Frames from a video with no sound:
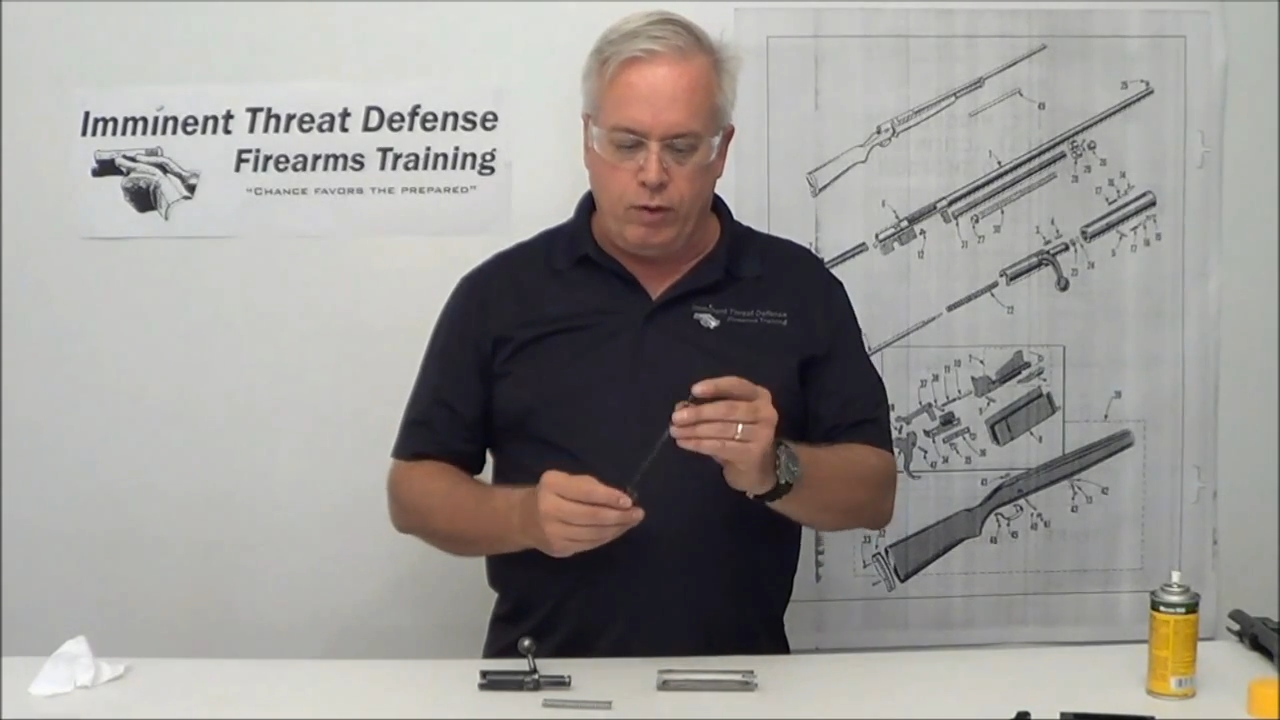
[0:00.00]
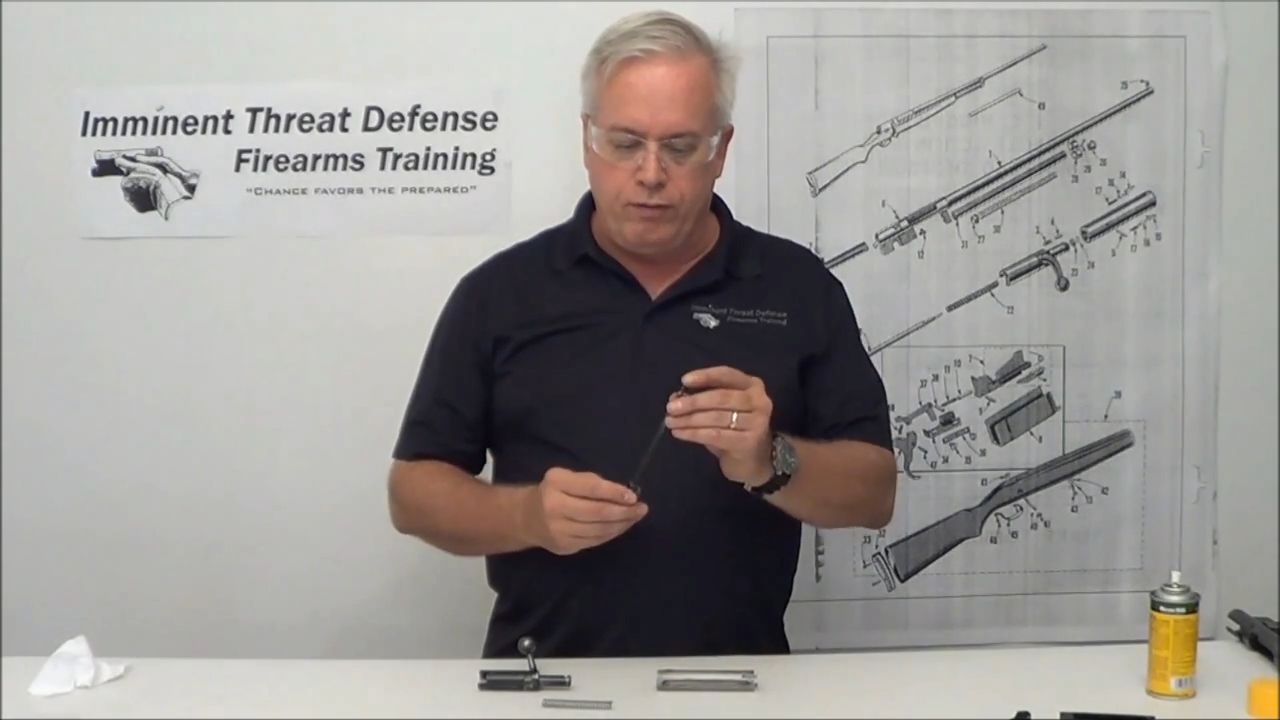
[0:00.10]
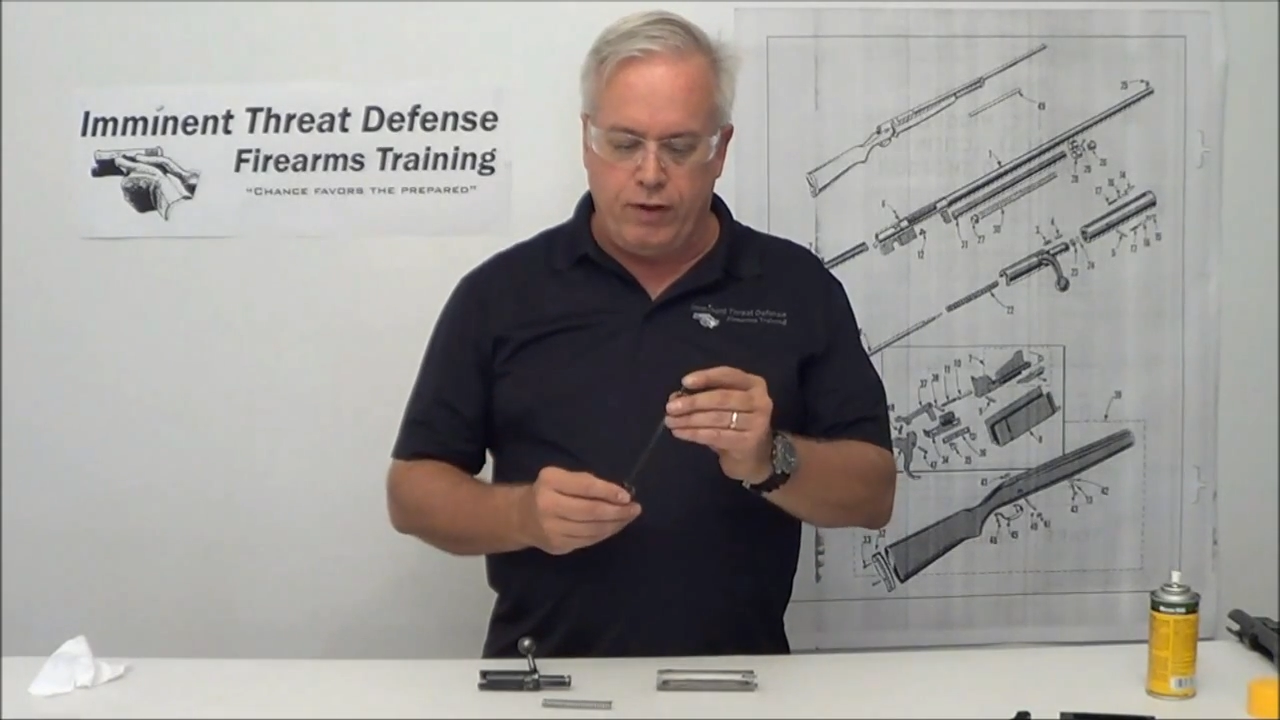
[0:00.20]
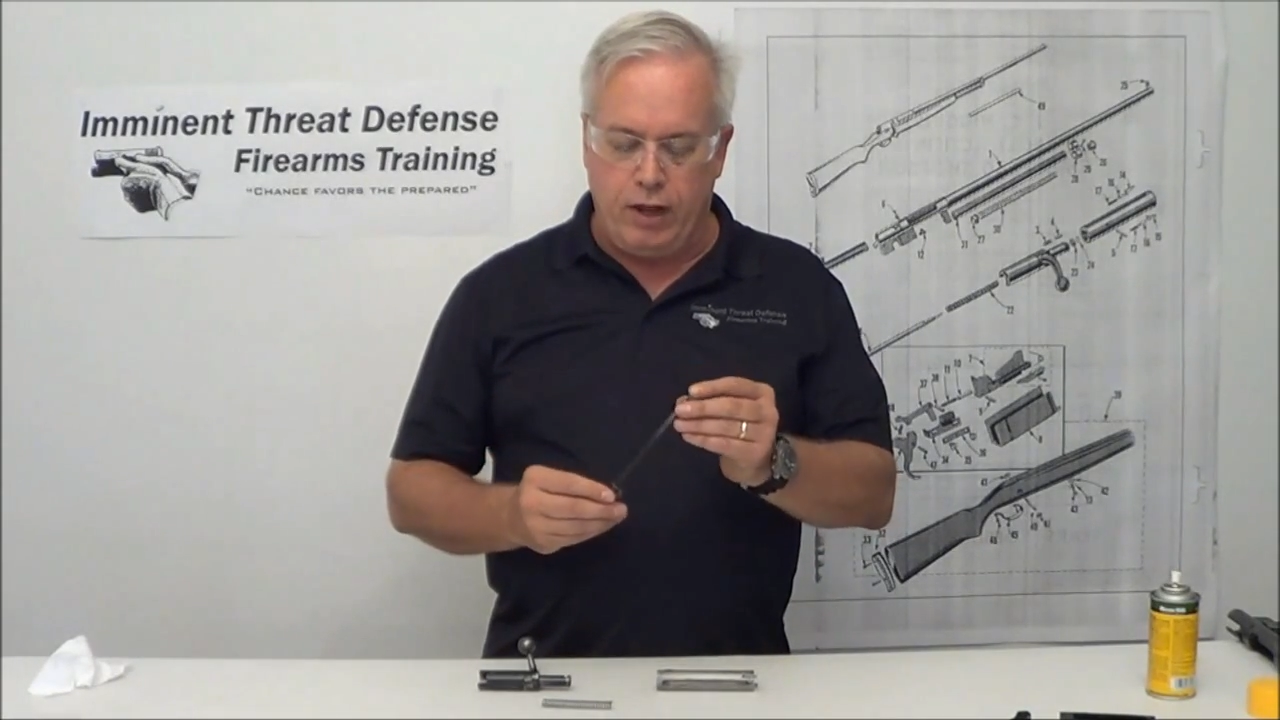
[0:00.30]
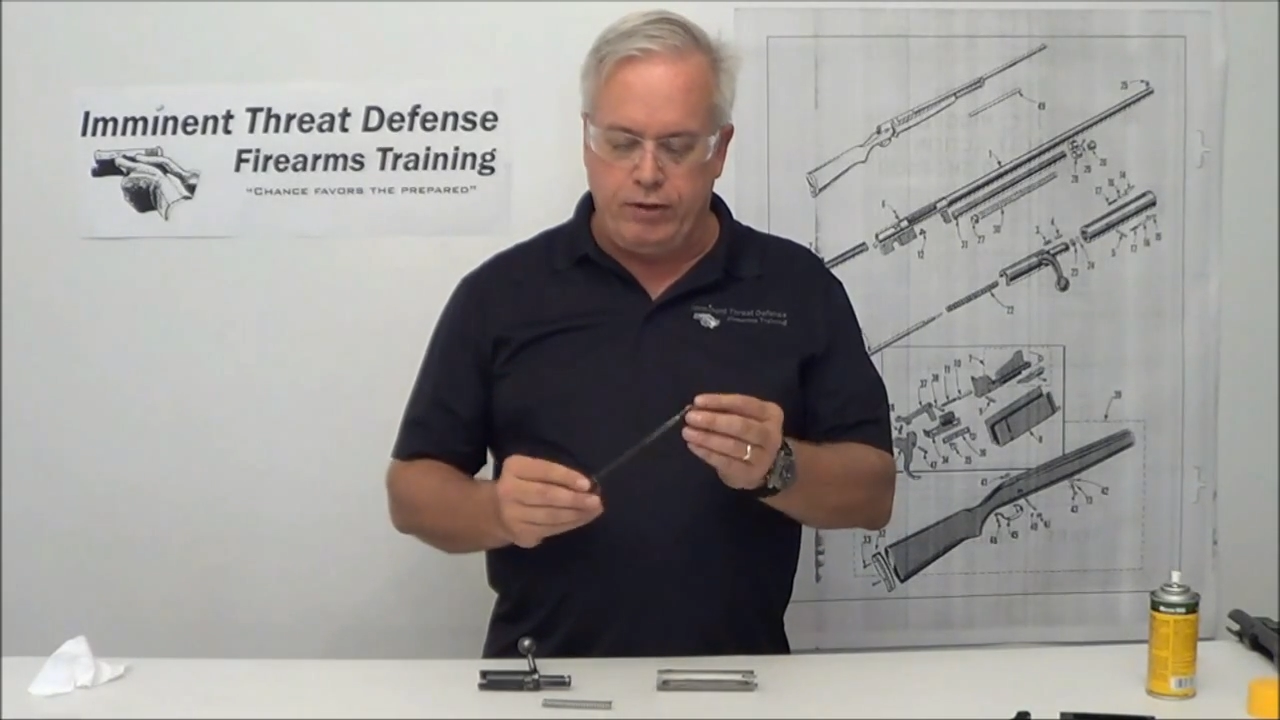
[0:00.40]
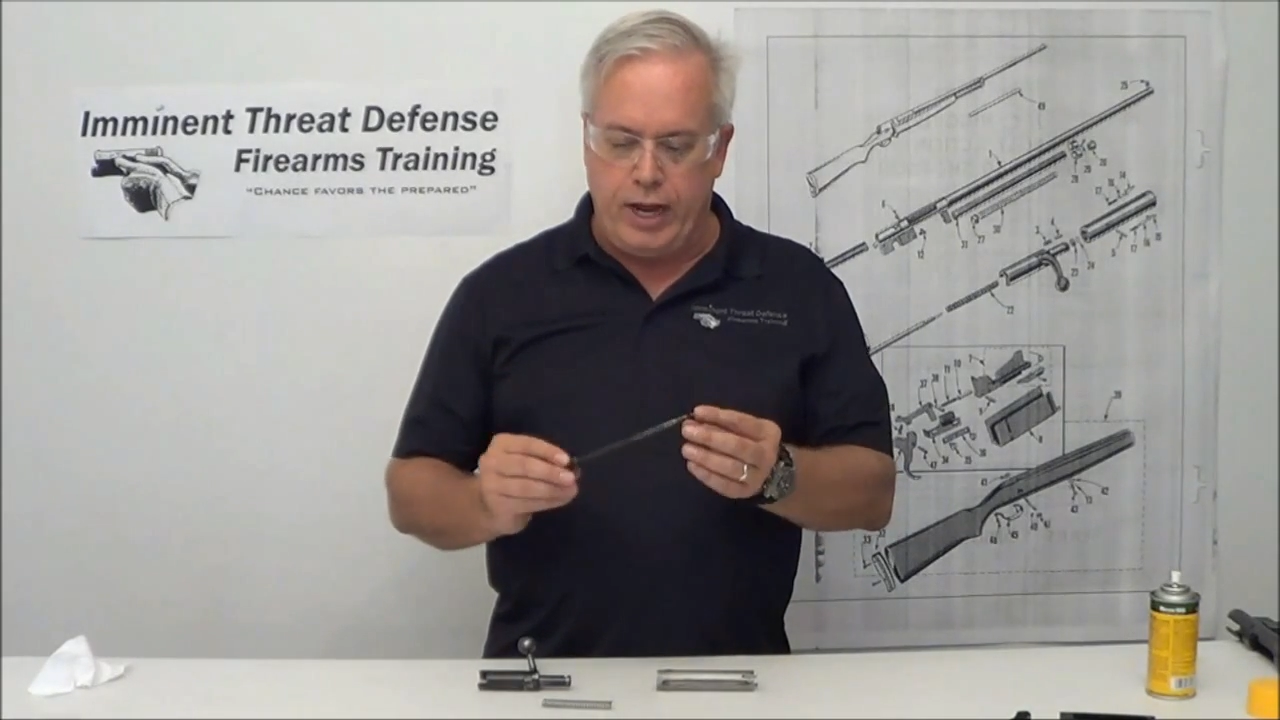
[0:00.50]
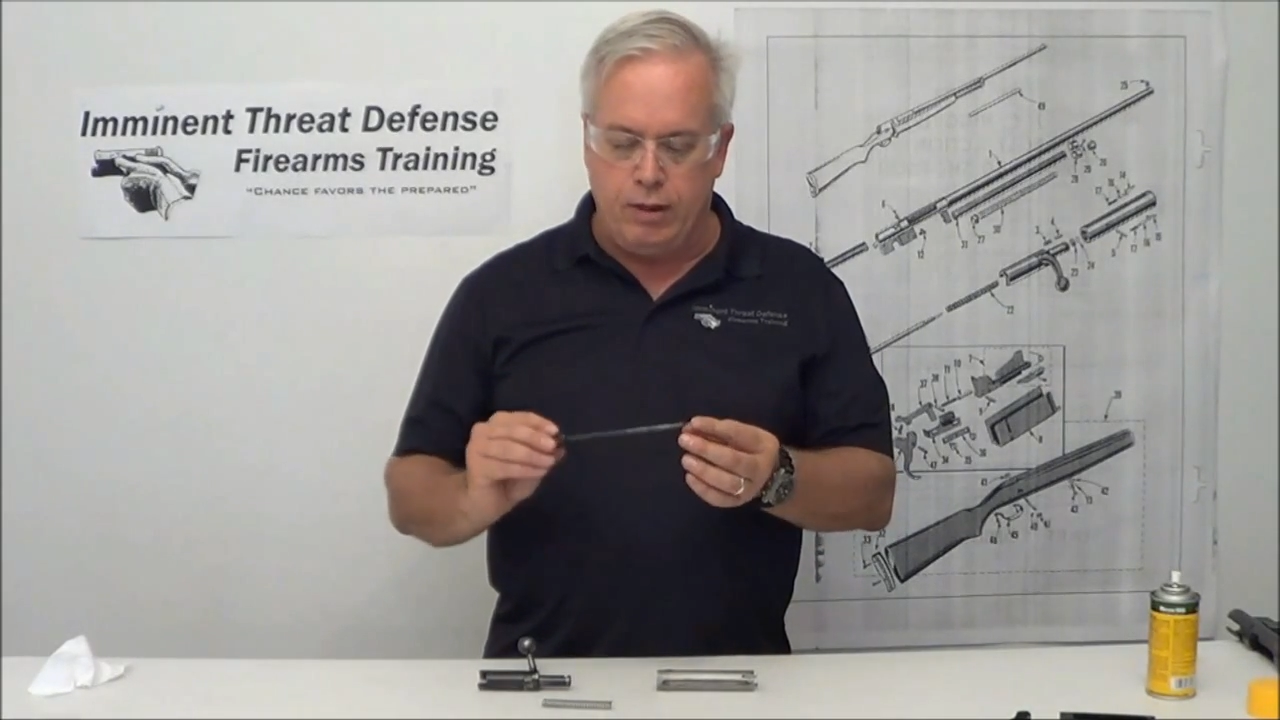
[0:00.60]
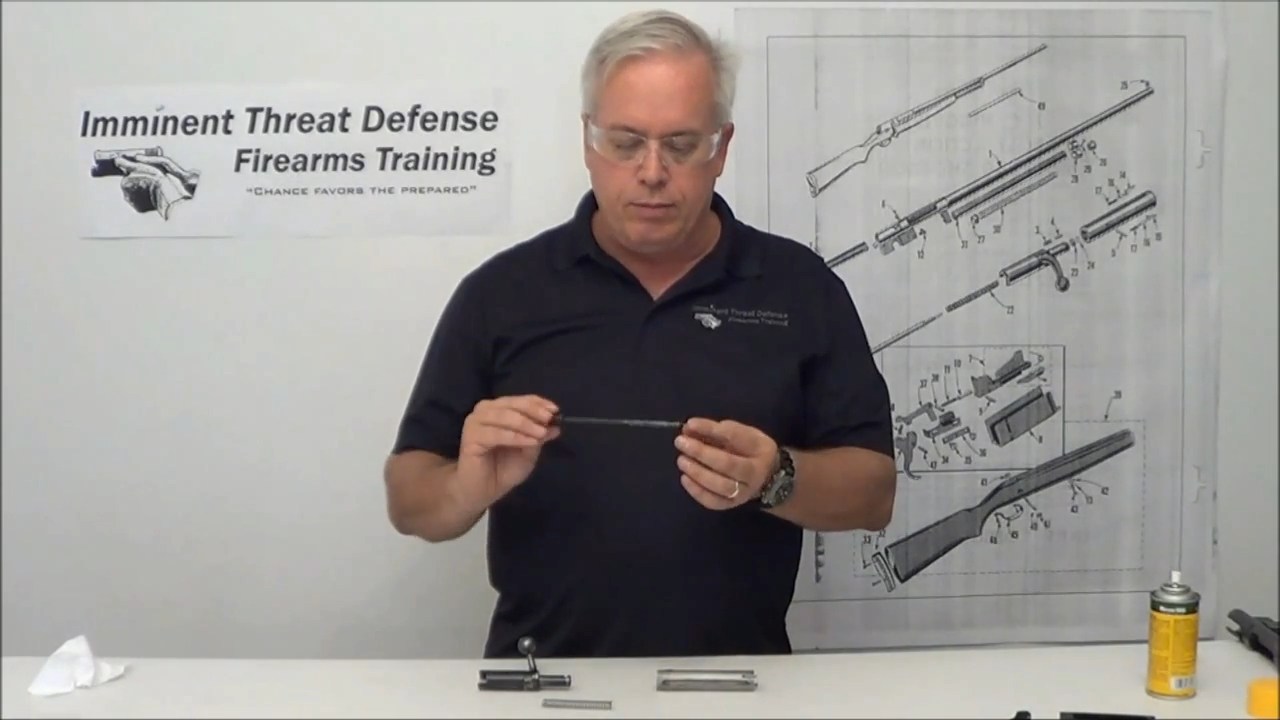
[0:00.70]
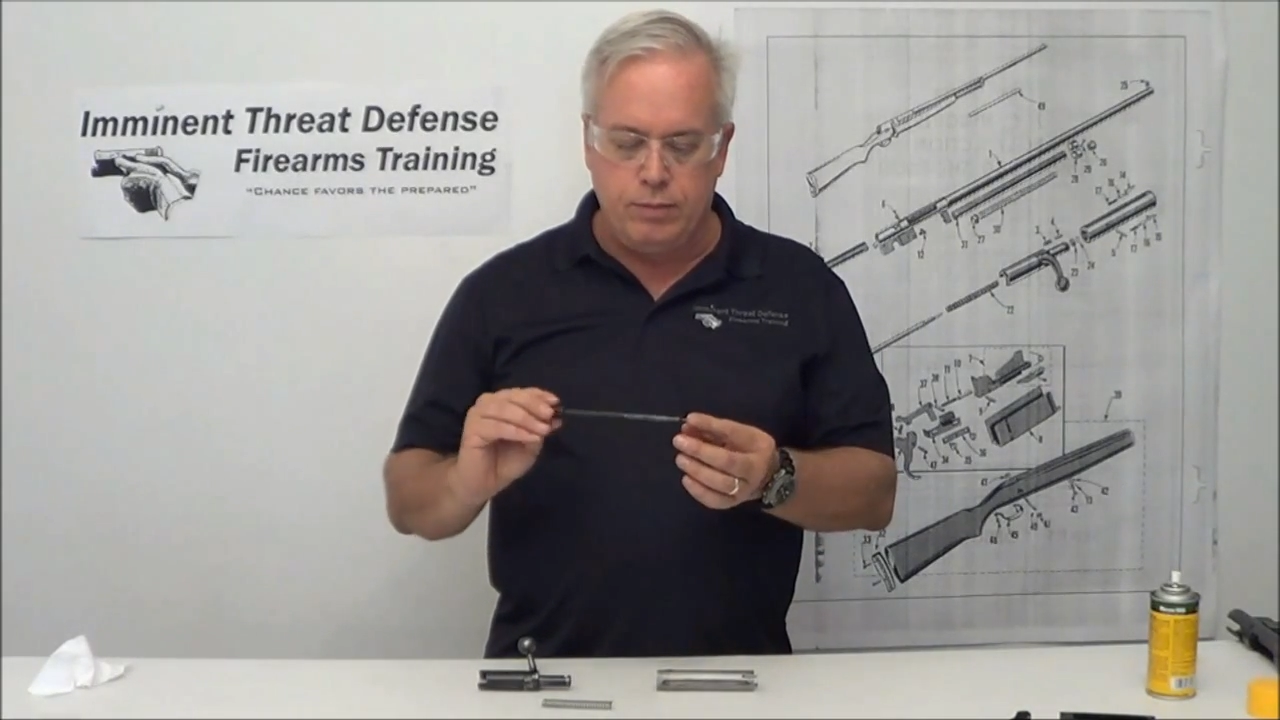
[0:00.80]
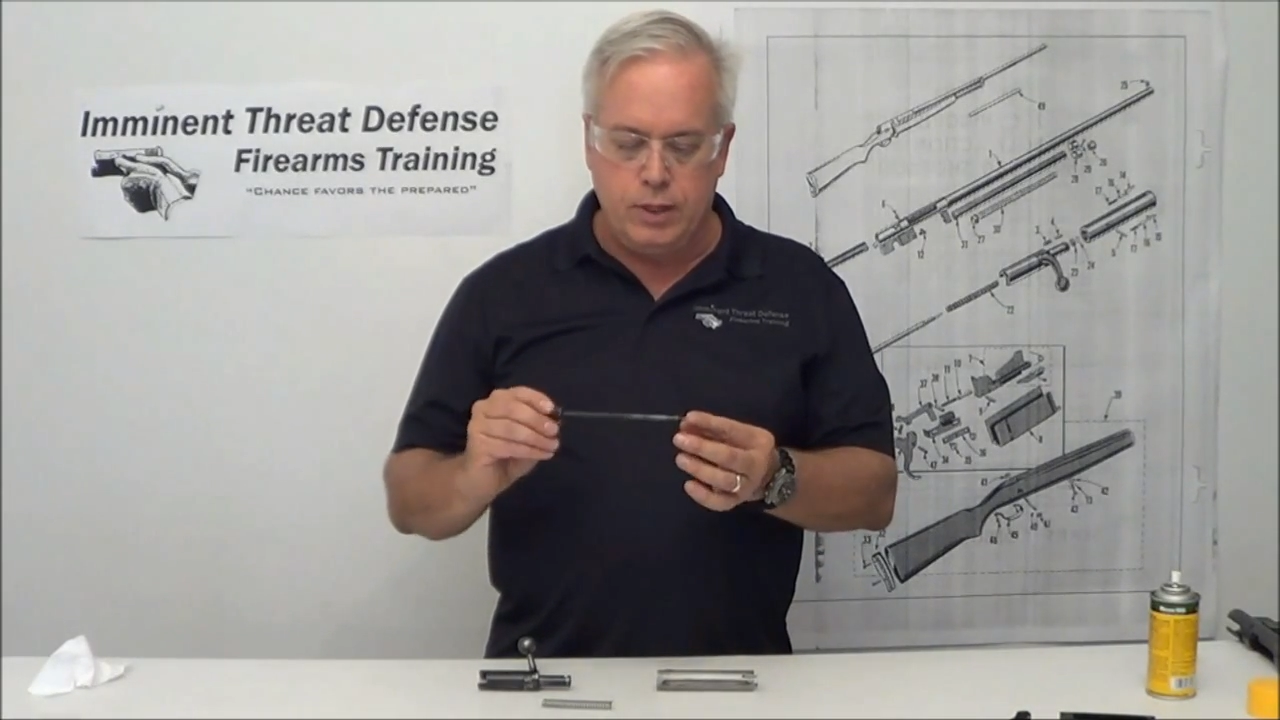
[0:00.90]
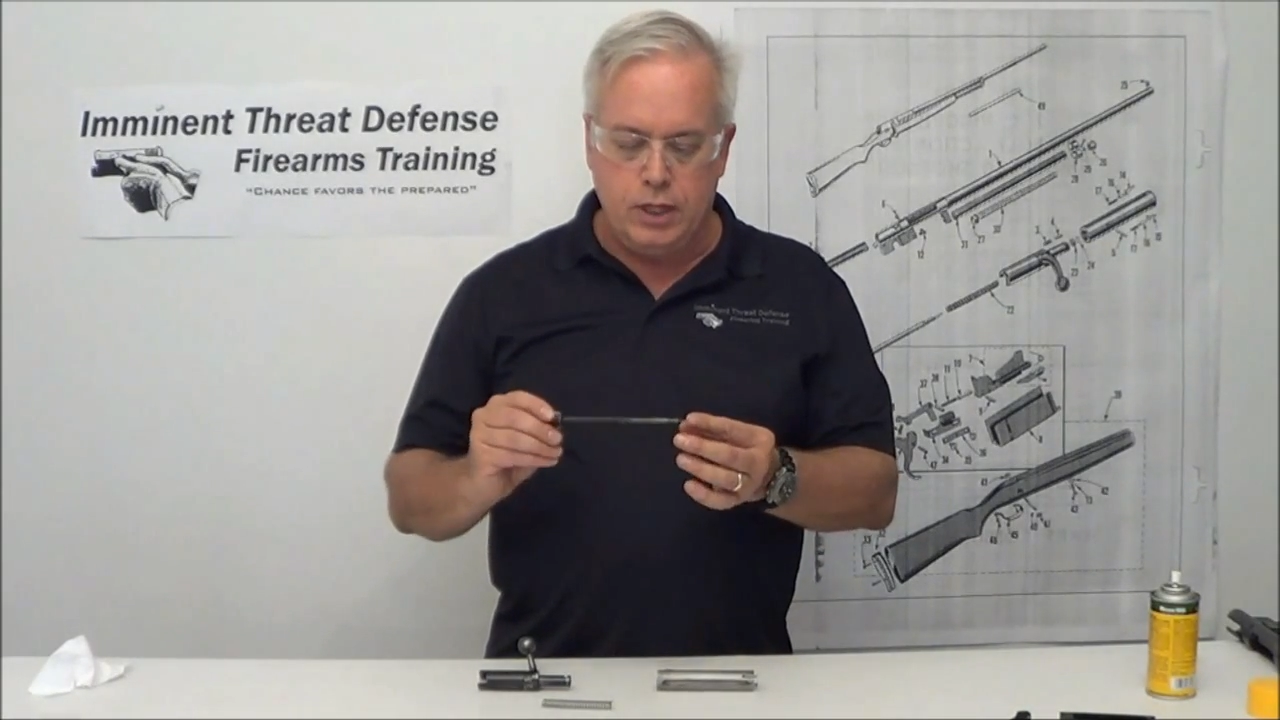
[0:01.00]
we filed down